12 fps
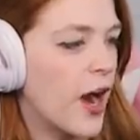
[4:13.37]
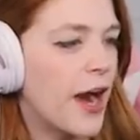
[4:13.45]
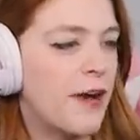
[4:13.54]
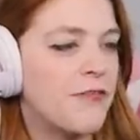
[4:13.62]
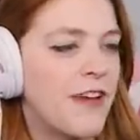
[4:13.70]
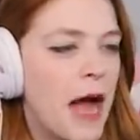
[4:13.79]
All
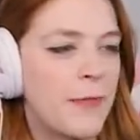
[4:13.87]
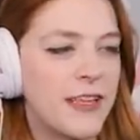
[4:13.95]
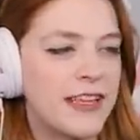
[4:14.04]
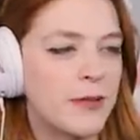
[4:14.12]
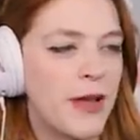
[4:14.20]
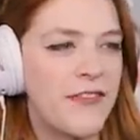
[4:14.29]
right,
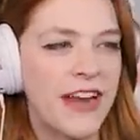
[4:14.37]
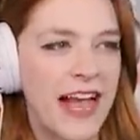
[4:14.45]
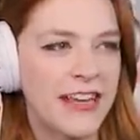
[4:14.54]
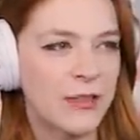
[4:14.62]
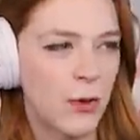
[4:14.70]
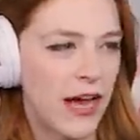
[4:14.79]
fabulous. We have an
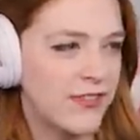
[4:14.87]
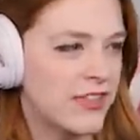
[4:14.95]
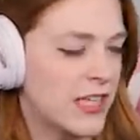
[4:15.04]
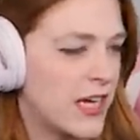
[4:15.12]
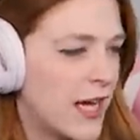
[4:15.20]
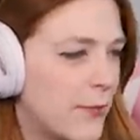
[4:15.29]
ex-wives
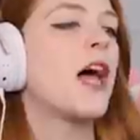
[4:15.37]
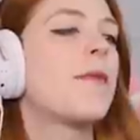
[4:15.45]
club.